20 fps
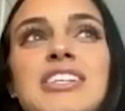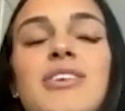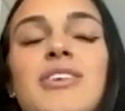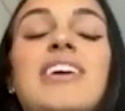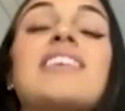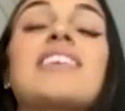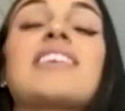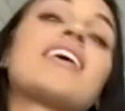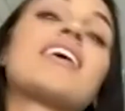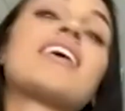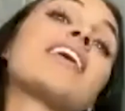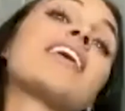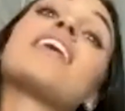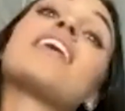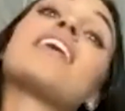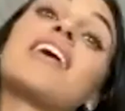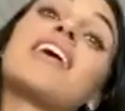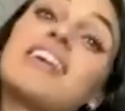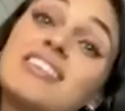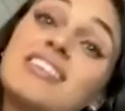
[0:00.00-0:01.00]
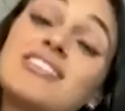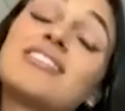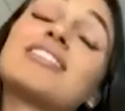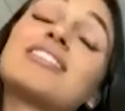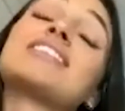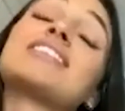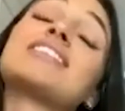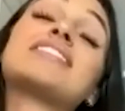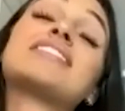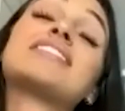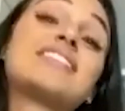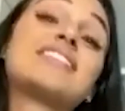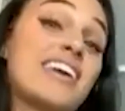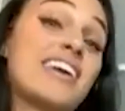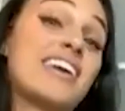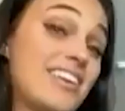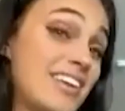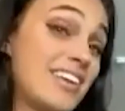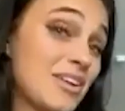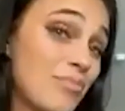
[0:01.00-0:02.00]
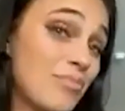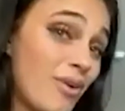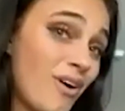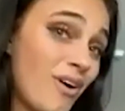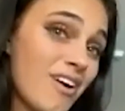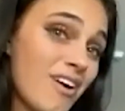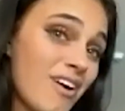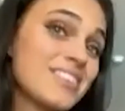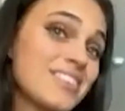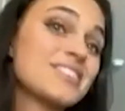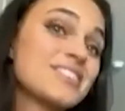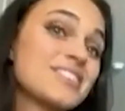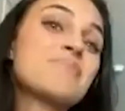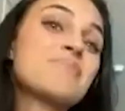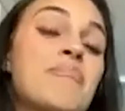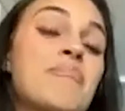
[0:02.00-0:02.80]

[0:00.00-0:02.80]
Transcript: I can't answer the dating part,